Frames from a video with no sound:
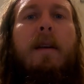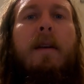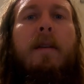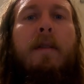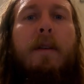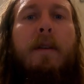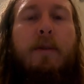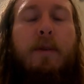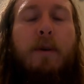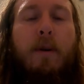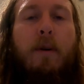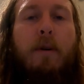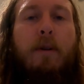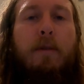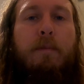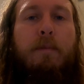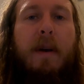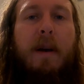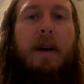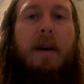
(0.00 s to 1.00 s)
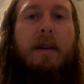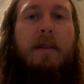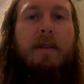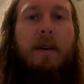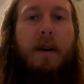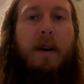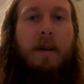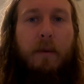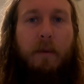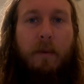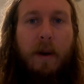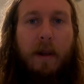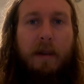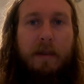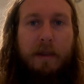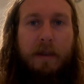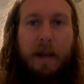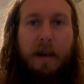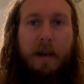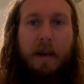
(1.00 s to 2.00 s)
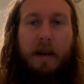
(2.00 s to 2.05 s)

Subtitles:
the troll spirits are the ones that